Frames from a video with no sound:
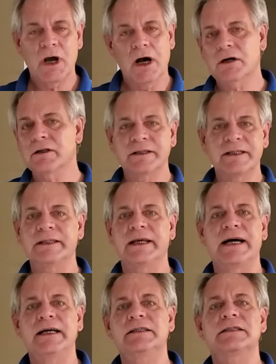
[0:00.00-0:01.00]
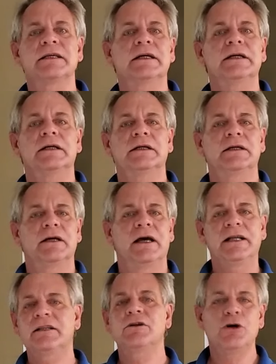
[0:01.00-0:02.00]
other than that,
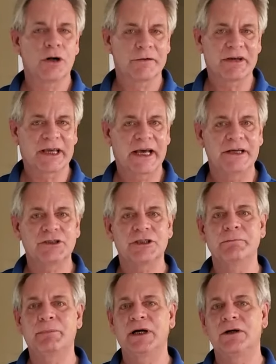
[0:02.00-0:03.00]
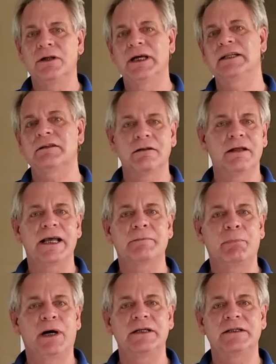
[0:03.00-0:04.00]
hit the notification bell, hit the
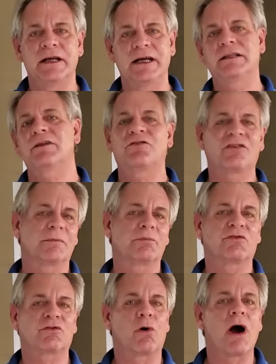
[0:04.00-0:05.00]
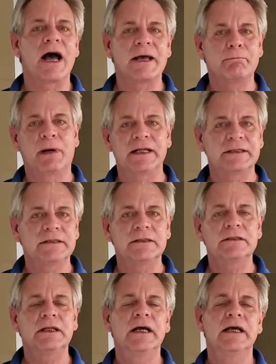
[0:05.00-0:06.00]
like button, hit the subscribe
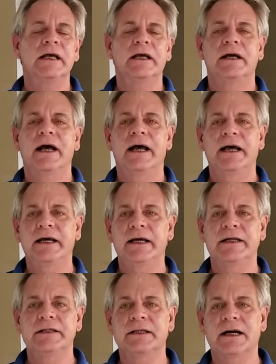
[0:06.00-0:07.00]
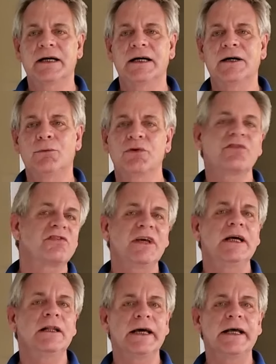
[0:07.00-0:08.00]
button, and we'll see
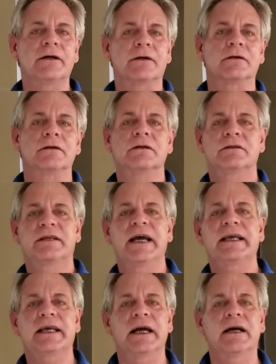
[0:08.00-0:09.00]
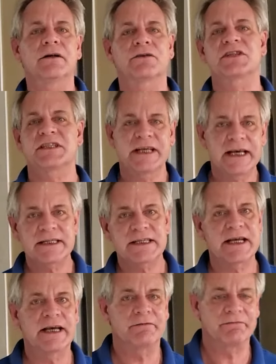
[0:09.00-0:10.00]
you later. Take care. Stay
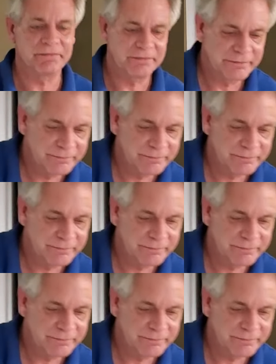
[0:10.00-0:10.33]
safe.